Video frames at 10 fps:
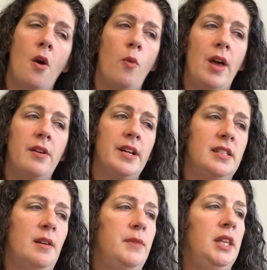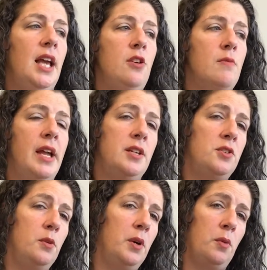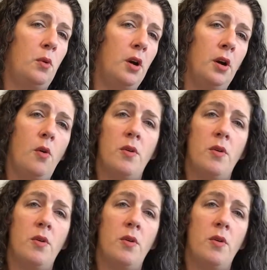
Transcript: whether something that you might do with work